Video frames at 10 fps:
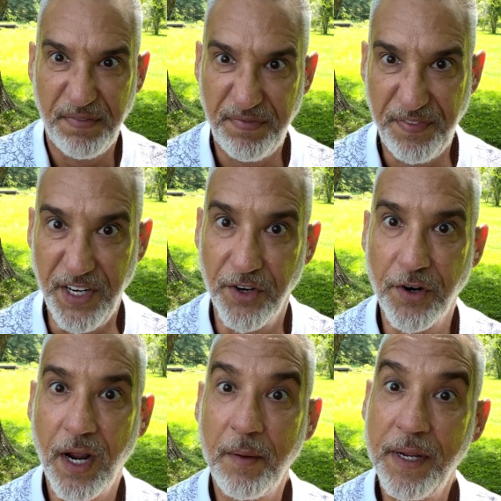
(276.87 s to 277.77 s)
fear
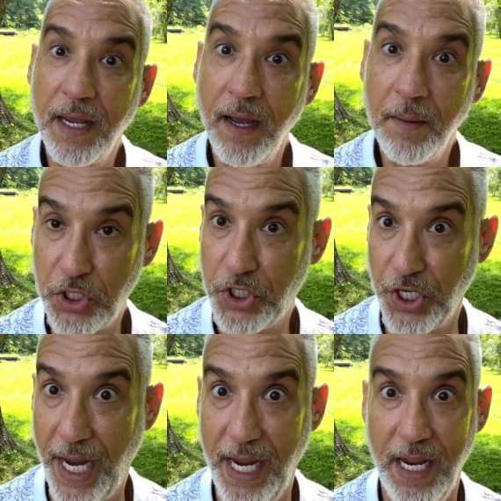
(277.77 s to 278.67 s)
coming up,
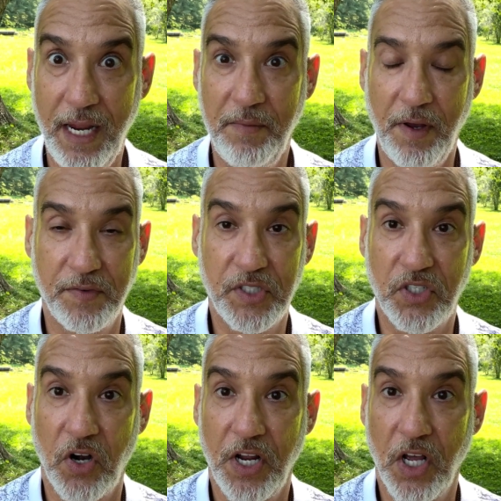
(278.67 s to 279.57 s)
shame of
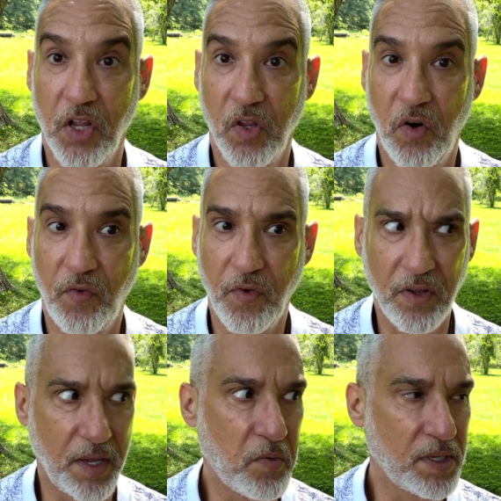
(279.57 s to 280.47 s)
starting all over.
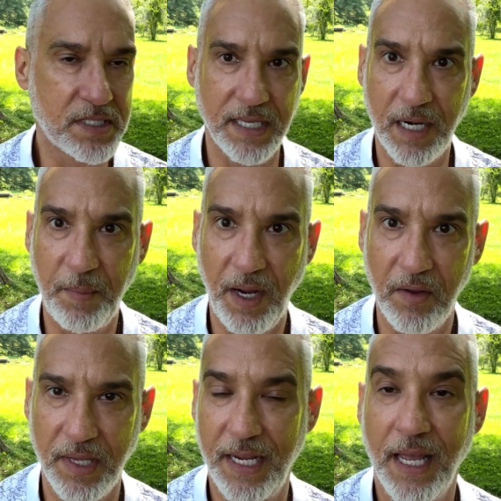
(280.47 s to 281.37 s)
Like, what's that
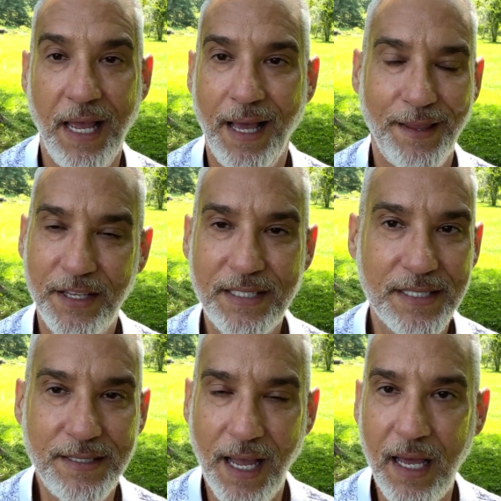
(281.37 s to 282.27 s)
about? Like, this
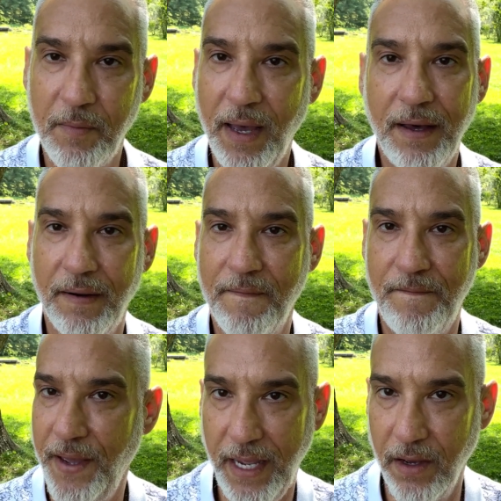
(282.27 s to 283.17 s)
is not about a
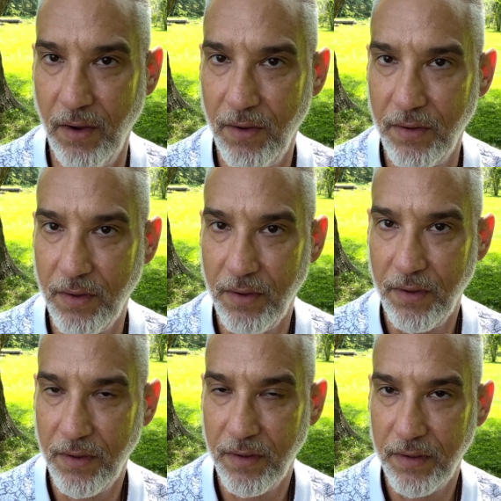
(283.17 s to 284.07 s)
fail.
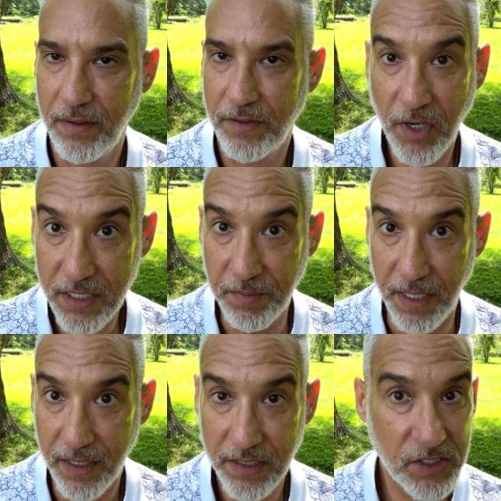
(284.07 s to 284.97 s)
Trust me,
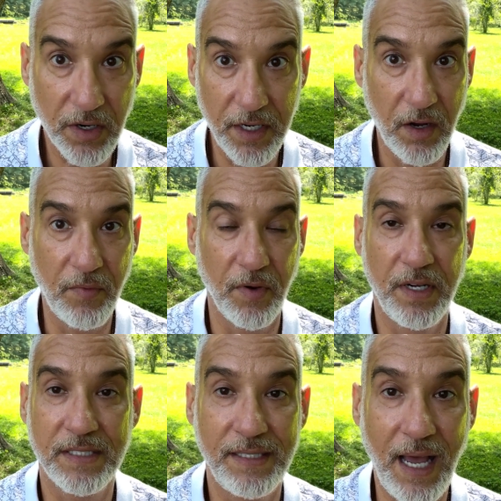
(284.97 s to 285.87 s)
starting over
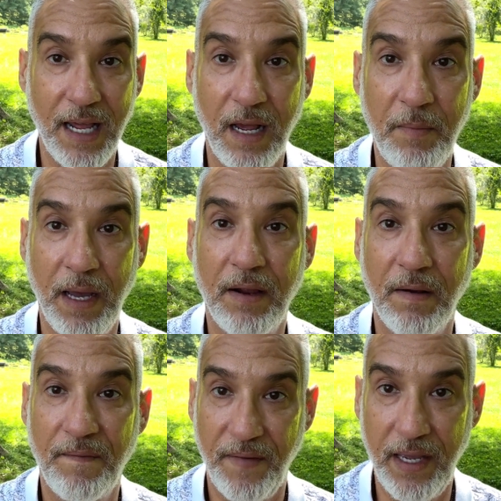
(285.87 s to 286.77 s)
is not about a
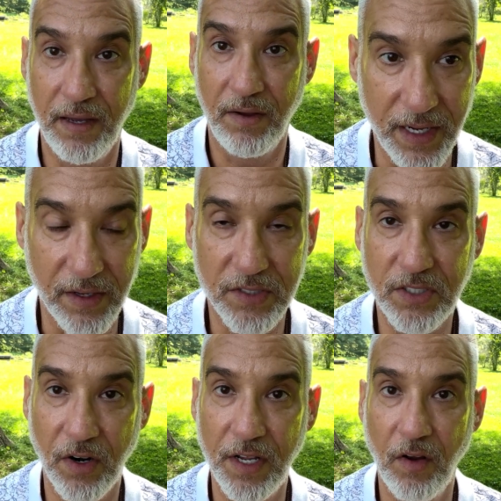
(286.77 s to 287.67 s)
fail.
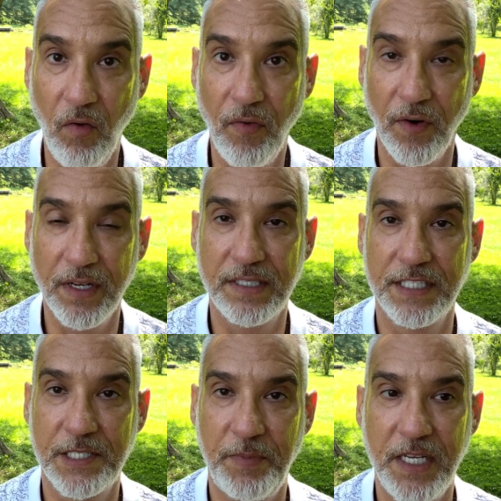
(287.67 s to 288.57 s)
Starting over is the
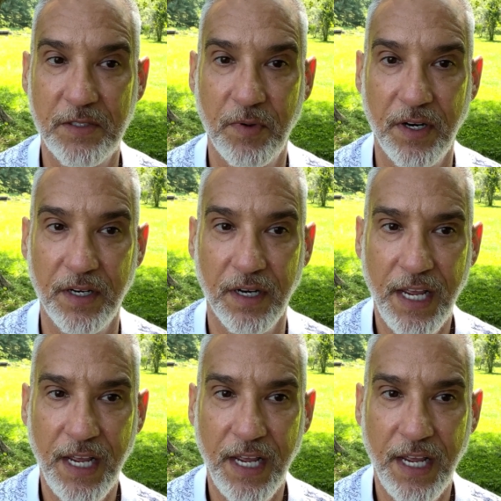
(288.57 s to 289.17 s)
space where